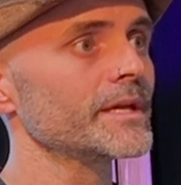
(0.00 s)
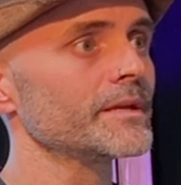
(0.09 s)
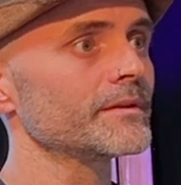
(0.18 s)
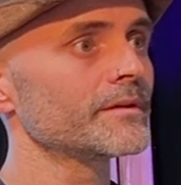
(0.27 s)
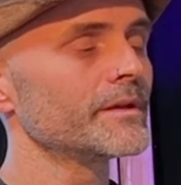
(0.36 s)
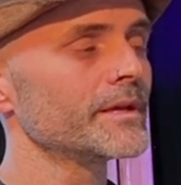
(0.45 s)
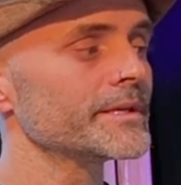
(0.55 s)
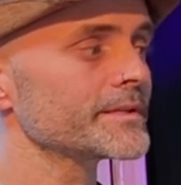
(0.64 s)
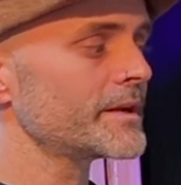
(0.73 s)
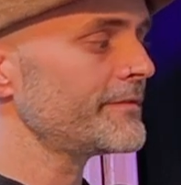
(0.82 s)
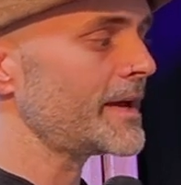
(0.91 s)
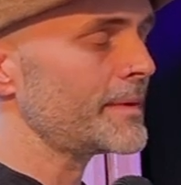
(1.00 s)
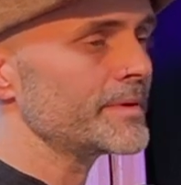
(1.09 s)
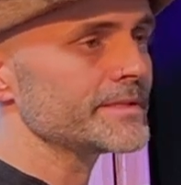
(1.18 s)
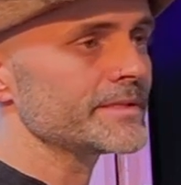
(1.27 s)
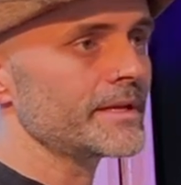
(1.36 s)
And it's kind of
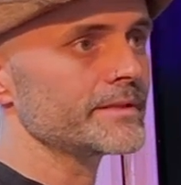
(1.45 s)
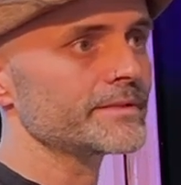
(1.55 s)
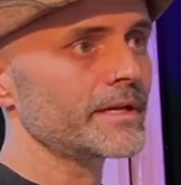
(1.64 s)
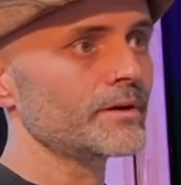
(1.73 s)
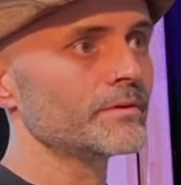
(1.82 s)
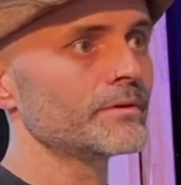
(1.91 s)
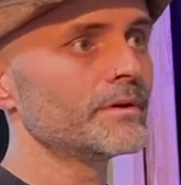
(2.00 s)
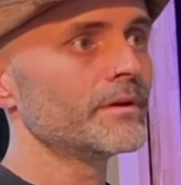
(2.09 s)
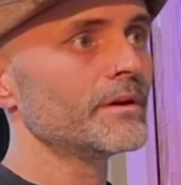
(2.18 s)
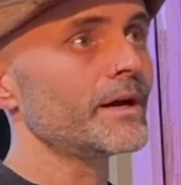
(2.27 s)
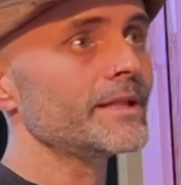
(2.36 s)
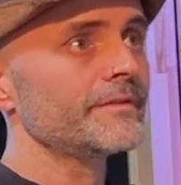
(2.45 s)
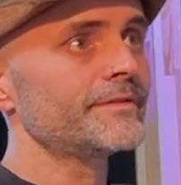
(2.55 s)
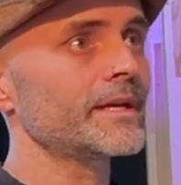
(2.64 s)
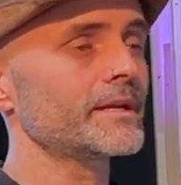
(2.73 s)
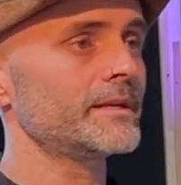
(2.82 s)
happenstance how I
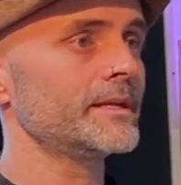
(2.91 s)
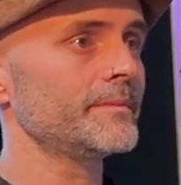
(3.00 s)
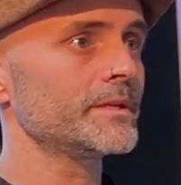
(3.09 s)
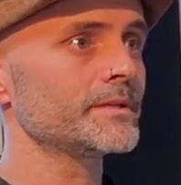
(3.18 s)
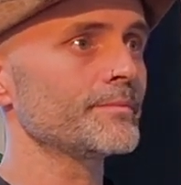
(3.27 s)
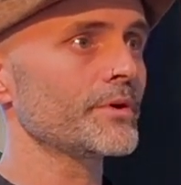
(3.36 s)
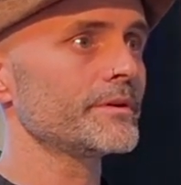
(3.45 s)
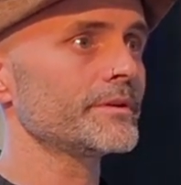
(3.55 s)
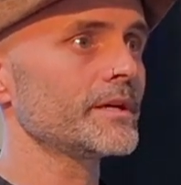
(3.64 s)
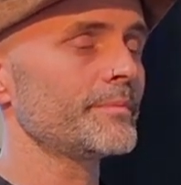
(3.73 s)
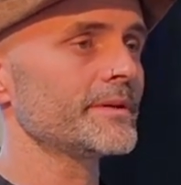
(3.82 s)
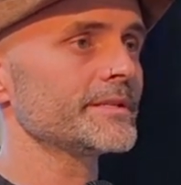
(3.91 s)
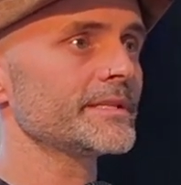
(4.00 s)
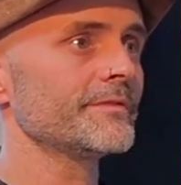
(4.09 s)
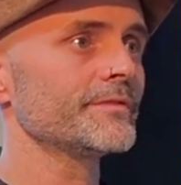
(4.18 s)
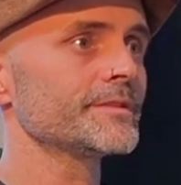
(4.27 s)
left academia to prototype in a
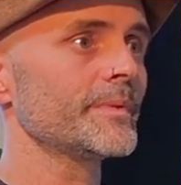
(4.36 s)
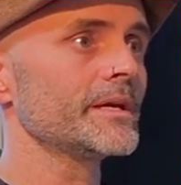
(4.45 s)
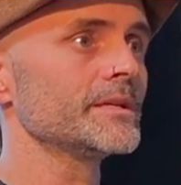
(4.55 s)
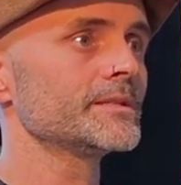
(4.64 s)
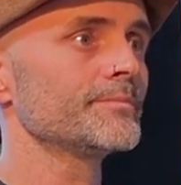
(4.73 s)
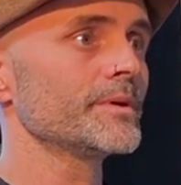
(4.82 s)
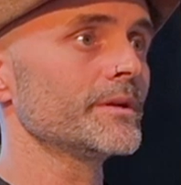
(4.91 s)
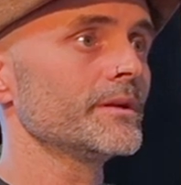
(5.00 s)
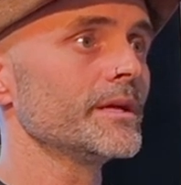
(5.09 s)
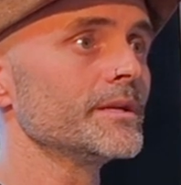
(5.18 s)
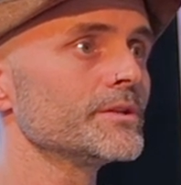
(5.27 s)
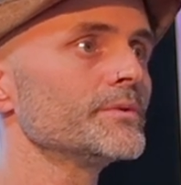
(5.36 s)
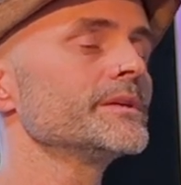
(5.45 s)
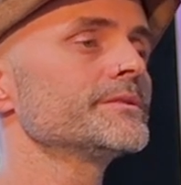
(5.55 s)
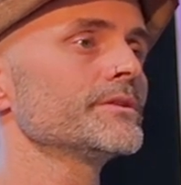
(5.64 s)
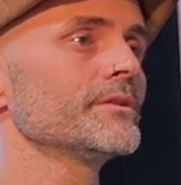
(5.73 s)
safer space, but in
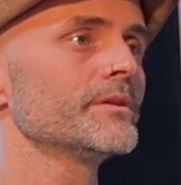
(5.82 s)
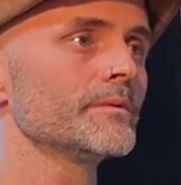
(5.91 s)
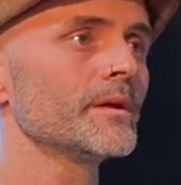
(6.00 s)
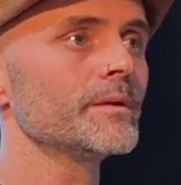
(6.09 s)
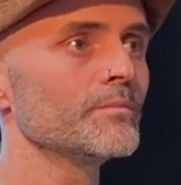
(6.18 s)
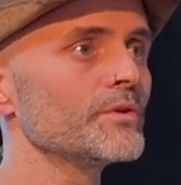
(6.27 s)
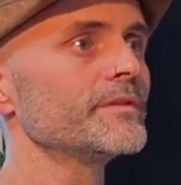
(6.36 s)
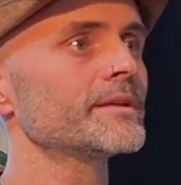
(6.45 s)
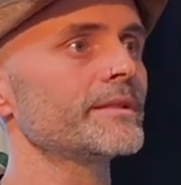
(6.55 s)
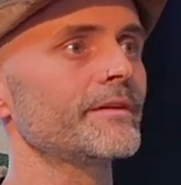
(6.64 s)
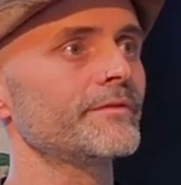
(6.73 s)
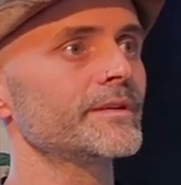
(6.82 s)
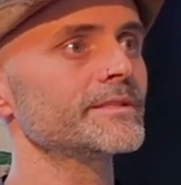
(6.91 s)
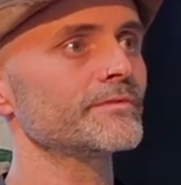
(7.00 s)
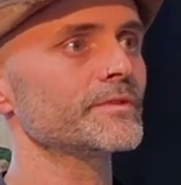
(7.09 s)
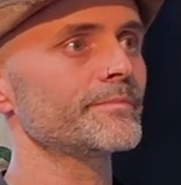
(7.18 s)
doing so and moving to that
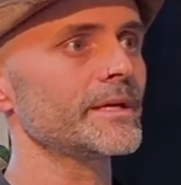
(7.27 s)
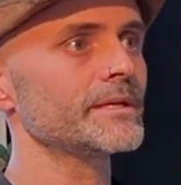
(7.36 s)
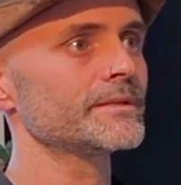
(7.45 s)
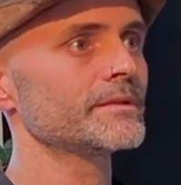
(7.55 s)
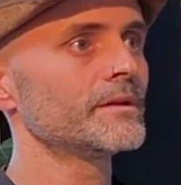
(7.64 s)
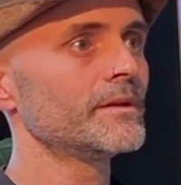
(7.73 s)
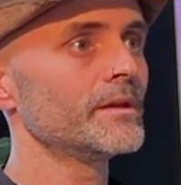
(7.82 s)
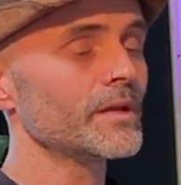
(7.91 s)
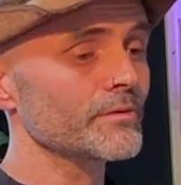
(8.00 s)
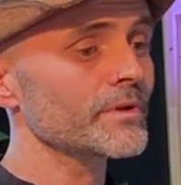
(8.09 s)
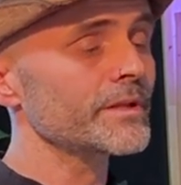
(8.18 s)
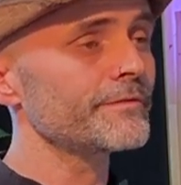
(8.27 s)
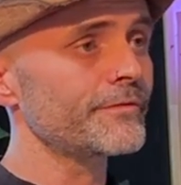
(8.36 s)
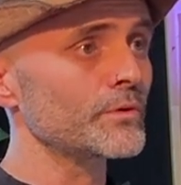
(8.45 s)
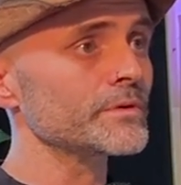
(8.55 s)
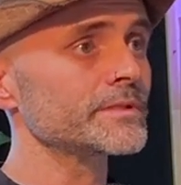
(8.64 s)
festival space, it really
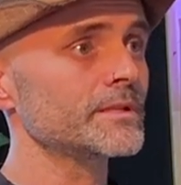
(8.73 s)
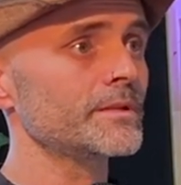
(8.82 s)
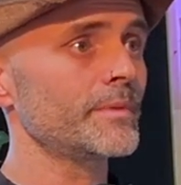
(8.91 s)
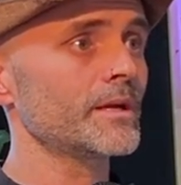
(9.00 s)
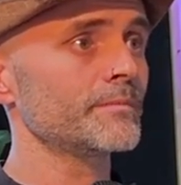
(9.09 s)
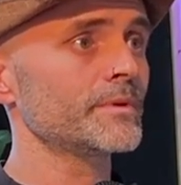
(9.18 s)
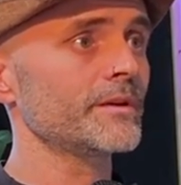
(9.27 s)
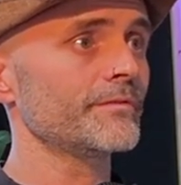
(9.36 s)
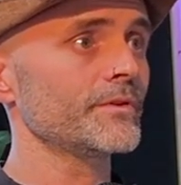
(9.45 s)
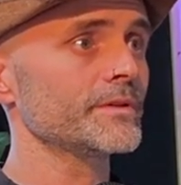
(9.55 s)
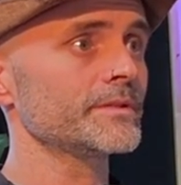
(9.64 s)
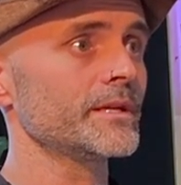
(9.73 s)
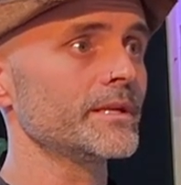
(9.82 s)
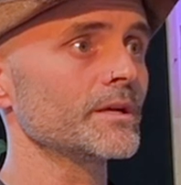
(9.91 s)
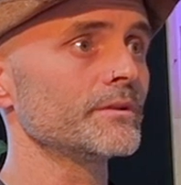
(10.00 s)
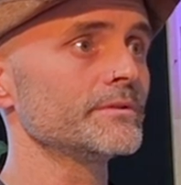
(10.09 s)
forced it to become diverse
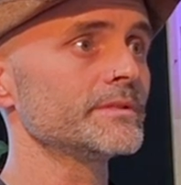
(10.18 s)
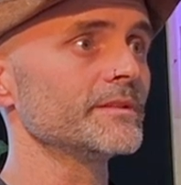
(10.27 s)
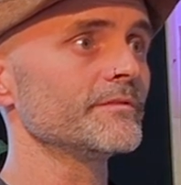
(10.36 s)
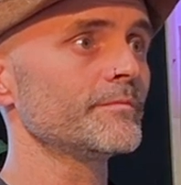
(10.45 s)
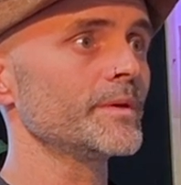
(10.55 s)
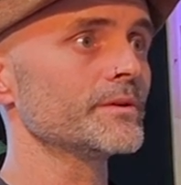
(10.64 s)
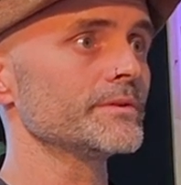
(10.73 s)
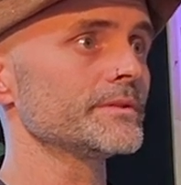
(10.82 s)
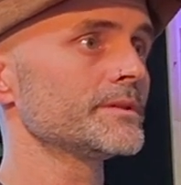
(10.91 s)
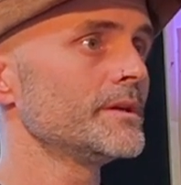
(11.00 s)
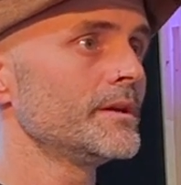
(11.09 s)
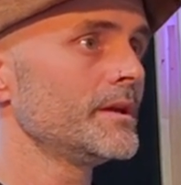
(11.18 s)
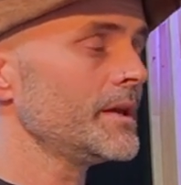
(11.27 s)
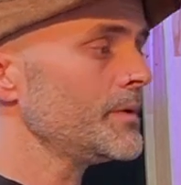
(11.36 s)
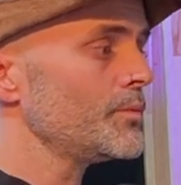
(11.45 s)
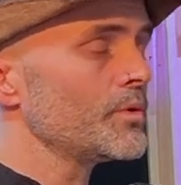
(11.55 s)
and inclusive because
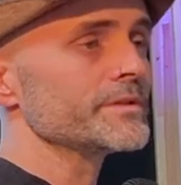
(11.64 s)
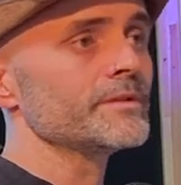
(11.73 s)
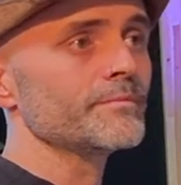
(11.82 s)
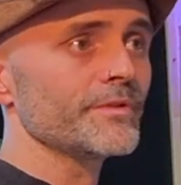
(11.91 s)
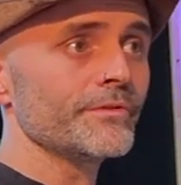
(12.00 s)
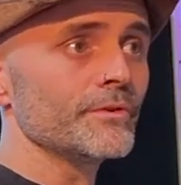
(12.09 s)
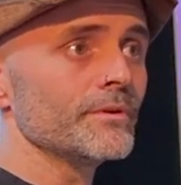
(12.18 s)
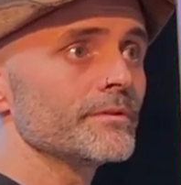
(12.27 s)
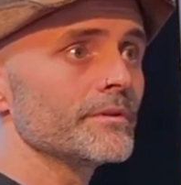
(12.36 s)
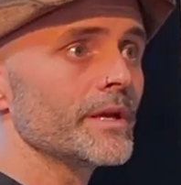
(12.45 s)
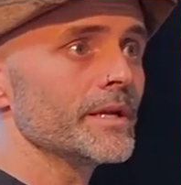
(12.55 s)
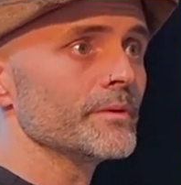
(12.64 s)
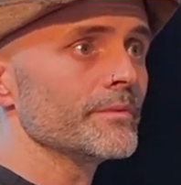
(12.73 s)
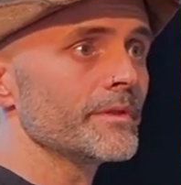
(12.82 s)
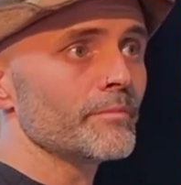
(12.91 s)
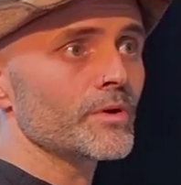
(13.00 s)
it wasn't before, and
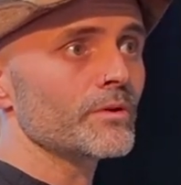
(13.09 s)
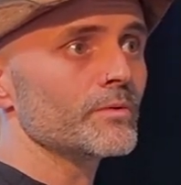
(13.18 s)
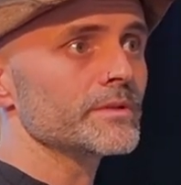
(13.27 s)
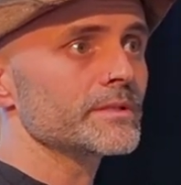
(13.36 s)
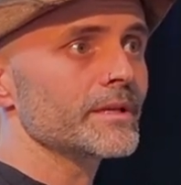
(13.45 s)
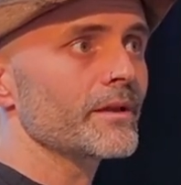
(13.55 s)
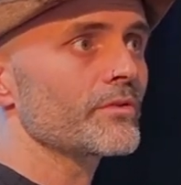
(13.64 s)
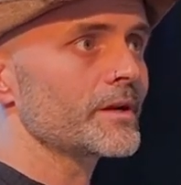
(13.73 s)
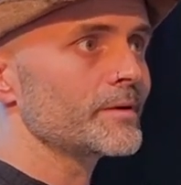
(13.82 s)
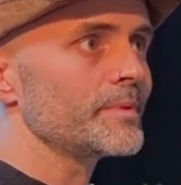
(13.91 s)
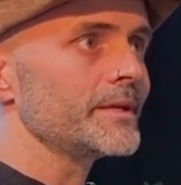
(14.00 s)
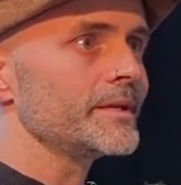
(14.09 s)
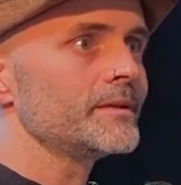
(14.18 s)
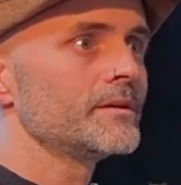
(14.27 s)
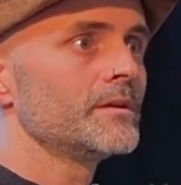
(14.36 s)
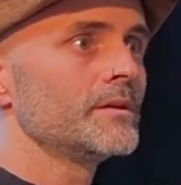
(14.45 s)
the model was incredibly,